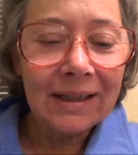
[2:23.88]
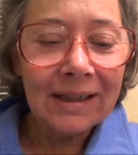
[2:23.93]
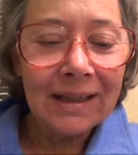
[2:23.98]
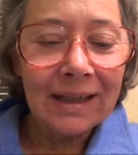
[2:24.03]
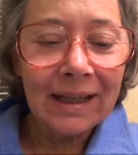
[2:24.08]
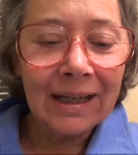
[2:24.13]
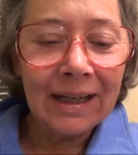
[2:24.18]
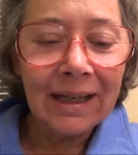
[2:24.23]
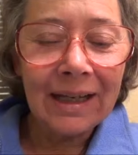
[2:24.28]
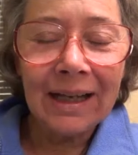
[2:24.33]

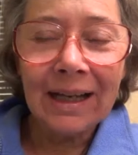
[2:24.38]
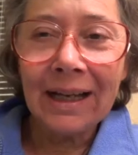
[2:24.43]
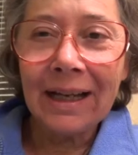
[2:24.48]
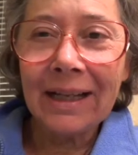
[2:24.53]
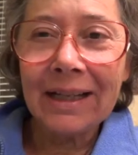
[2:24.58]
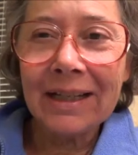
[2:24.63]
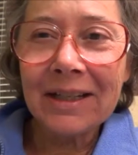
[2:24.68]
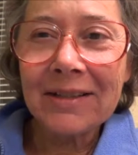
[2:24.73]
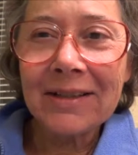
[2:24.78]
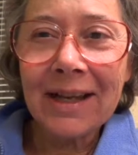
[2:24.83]

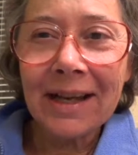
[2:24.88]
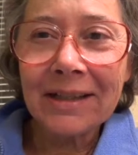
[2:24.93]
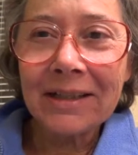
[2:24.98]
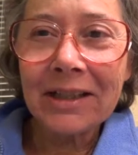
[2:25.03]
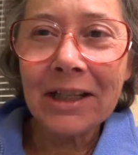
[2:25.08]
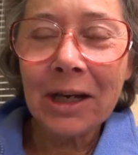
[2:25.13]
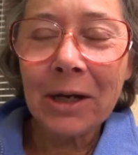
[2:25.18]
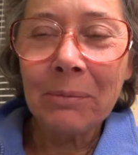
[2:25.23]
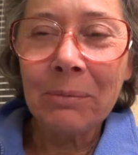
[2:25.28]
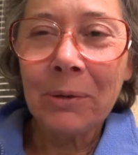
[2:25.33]
that is not
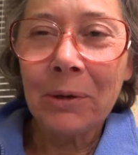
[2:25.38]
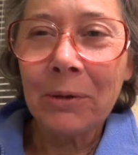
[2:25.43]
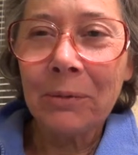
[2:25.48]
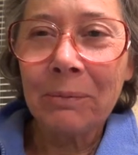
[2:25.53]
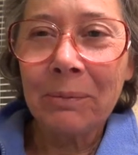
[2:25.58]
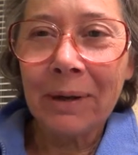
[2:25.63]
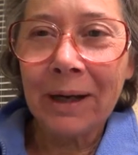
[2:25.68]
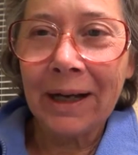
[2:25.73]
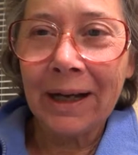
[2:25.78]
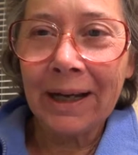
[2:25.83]

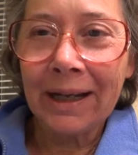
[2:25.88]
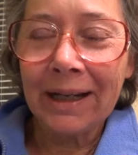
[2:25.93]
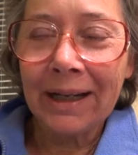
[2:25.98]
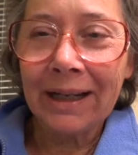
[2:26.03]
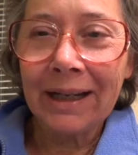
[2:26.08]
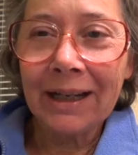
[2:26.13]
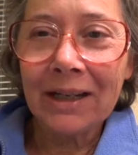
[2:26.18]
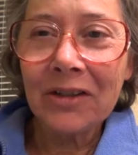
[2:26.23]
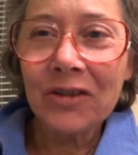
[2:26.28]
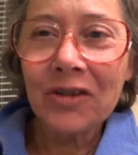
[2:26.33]
tempered
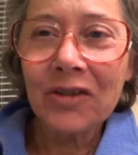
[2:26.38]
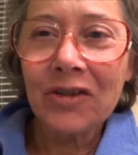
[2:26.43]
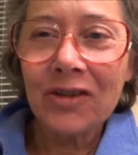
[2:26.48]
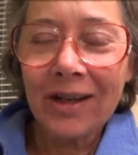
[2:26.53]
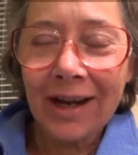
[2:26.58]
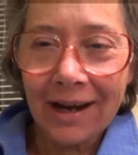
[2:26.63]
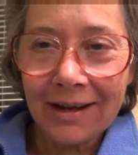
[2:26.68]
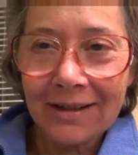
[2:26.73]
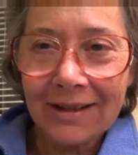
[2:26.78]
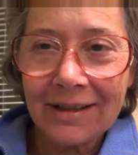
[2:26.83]
by
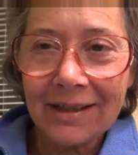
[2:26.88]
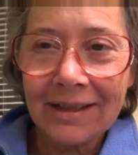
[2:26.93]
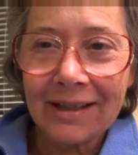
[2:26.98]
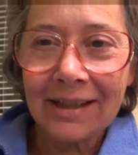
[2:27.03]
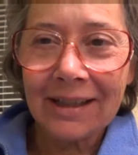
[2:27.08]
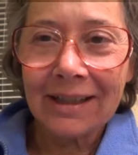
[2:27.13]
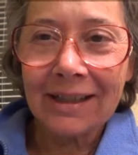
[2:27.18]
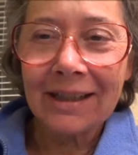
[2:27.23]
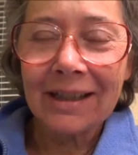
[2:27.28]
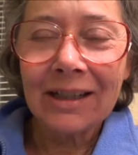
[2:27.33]

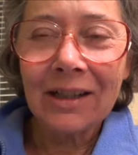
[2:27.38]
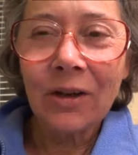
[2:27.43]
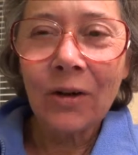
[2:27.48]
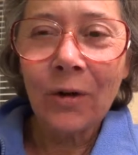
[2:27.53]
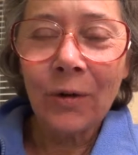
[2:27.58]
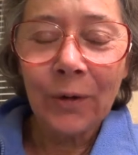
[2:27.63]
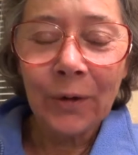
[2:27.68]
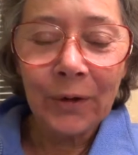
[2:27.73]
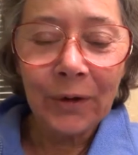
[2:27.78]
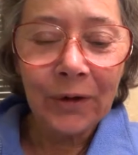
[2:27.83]
chastity
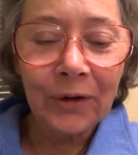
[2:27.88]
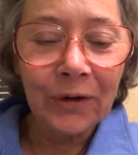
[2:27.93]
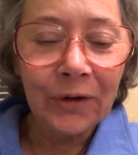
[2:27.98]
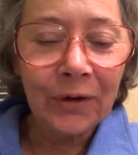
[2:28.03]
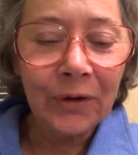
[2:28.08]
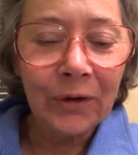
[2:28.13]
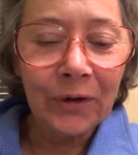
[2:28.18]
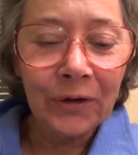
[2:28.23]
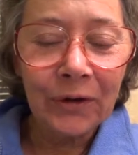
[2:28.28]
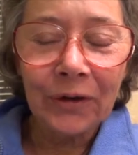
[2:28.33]
or,
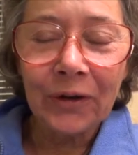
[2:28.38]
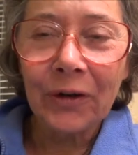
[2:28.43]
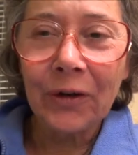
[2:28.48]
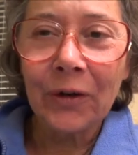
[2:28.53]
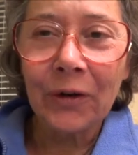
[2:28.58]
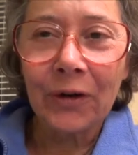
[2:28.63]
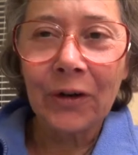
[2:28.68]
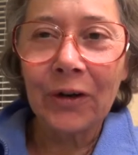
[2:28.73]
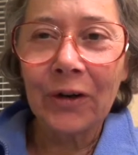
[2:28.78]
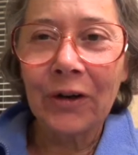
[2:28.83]
or,
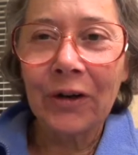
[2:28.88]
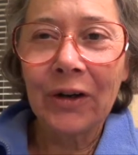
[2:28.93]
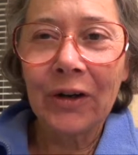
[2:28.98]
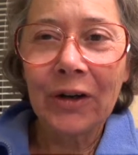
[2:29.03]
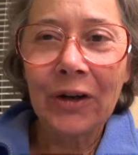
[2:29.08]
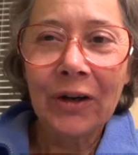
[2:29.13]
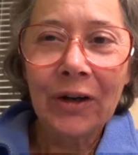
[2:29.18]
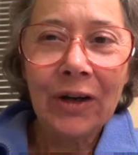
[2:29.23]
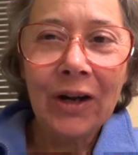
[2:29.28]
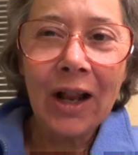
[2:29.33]
or
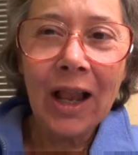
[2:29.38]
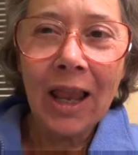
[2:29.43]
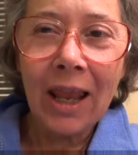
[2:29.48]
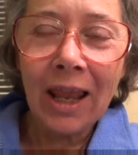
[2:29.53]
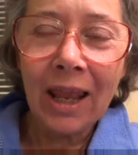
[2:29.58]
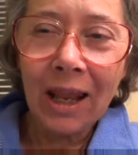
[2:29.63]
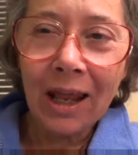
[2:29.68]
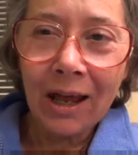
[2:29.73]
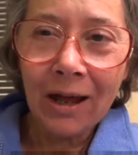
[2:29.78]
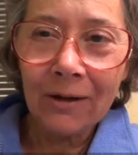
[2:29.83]

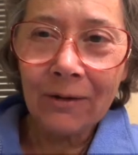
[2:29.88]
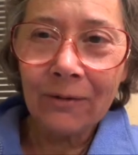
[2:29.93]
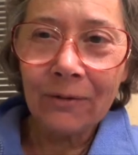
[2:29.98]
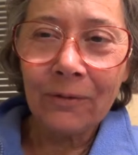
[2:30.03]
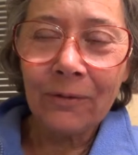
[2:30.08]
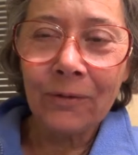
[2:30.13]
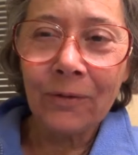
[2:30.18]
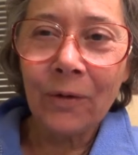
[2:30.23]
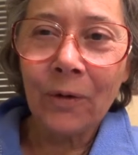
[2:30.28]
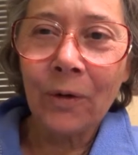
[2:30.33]
love
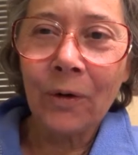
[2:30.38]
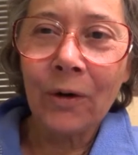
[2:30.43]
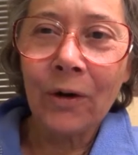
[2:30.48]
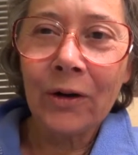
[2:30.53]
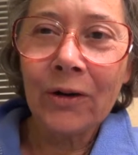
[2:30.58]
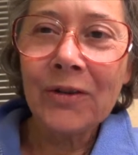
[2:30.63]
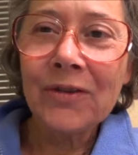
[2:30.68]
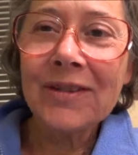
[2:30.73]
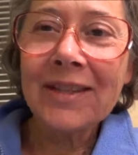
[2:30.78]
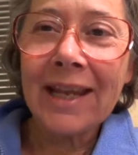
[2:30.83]

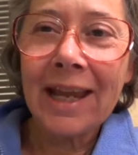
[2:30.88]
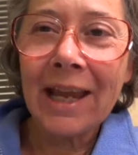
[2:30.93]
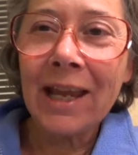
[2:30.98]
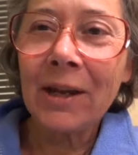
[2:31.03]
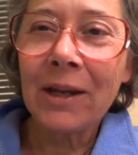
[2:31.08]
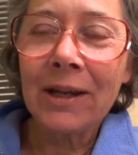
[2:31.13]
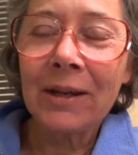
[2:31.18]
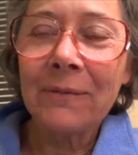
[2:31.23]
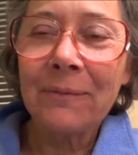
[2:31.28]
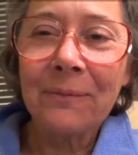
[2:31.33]
for,
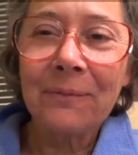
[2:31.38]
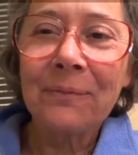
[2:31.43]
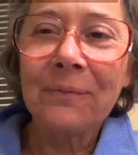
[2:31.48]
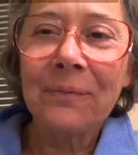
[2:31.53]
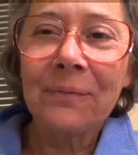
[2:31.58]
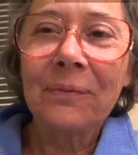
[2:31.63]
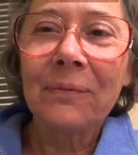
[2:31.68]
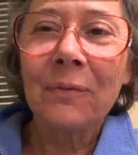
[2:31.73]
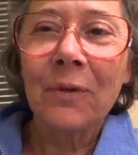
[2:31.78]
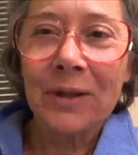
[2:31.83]
say,
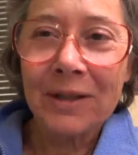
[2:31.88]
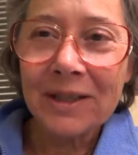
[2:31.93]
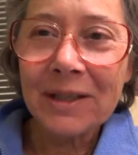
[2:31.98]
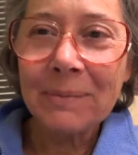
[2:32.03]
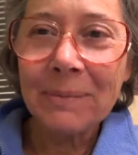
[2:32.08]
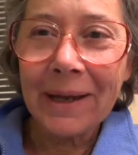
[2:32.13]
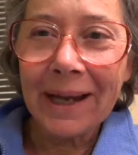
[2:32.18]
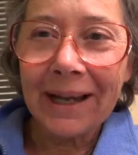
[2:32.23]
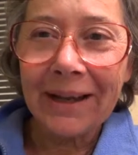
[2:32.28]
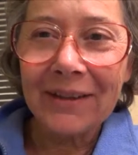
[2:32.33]
one
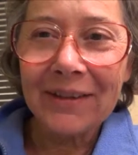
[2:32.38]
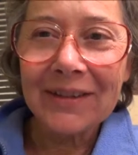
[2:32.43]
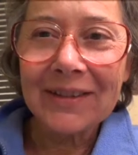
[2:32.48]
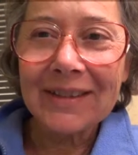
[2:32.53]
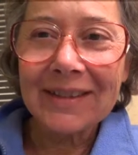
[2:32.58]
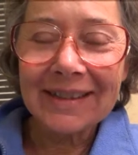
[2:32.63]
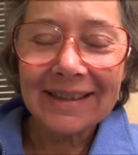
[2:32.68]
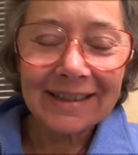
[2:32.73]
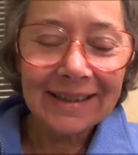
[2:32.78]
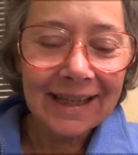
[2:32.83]

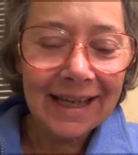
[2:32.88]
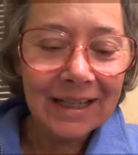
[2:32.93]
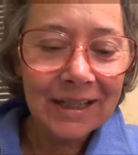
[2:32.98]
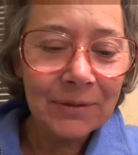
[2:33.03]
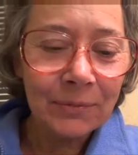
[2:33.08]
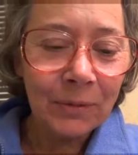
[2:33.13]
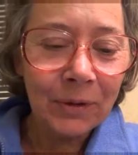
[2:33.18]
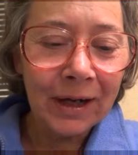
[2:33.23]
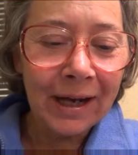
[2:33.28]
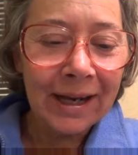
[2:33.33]
spouse.
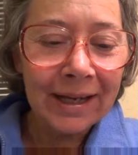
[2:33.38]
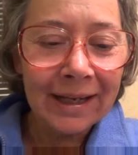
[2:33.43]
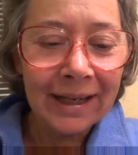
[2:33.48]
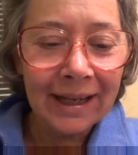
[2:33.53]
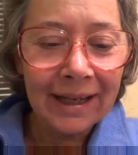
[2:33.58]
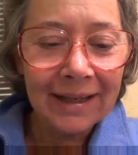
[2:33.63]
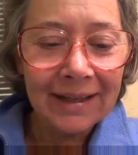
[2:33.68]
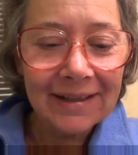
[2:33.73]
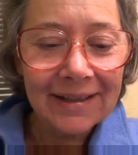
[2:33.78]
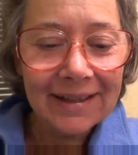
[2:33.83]
That's what I
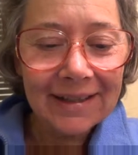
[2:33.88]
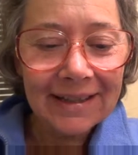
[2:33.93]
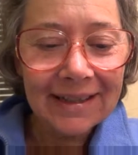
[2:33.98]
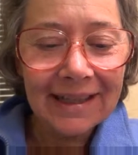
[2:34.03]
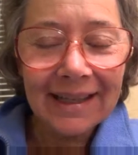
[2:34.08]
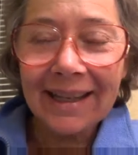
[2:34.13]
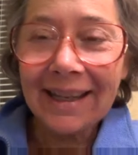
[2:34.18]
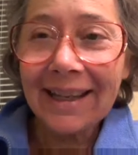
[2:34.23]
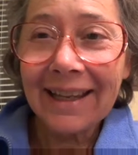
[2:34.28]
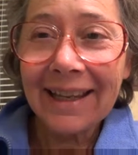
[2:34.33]
guess.
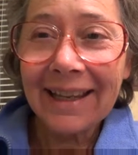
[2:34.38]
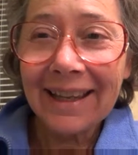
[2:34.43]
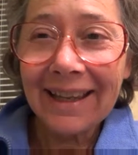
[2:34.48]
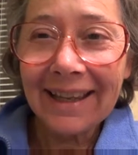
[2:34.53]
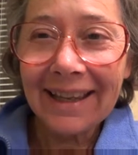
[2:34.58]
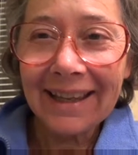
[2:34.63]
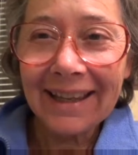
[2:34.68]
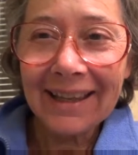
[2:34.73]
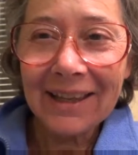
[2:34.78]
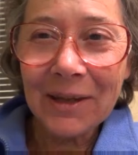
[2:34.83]

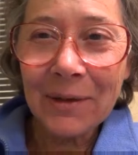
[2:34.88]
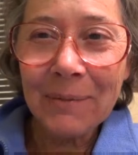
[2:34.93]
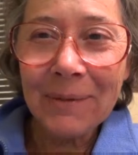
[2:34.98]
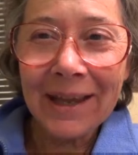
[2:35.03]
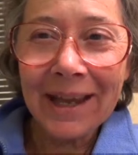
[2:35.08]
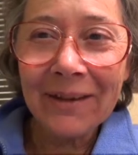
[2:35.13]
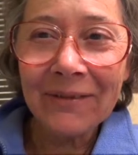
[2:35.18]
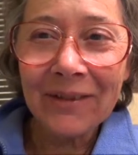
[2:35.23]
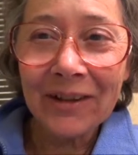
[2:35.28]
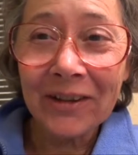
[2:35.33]
You may
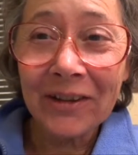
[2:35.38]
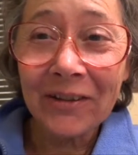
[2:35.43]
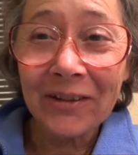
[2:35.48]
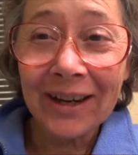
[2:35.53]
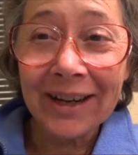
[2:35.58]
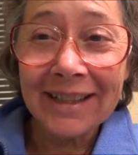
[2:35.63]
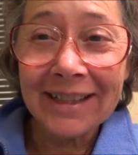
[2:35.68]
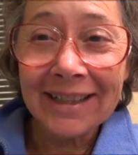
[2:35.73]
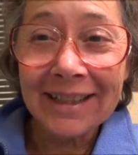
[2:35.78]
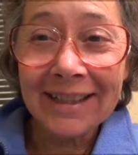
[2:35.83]
have other
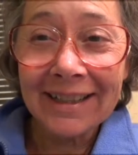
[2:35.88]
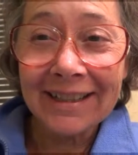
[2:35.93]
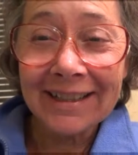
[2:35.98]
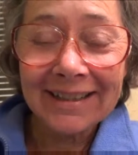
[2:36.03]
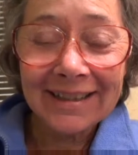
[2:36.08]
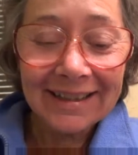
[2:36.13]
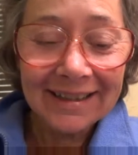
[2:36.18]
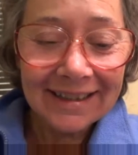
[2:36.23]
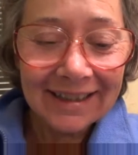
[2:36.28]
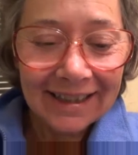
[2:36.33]
ideas.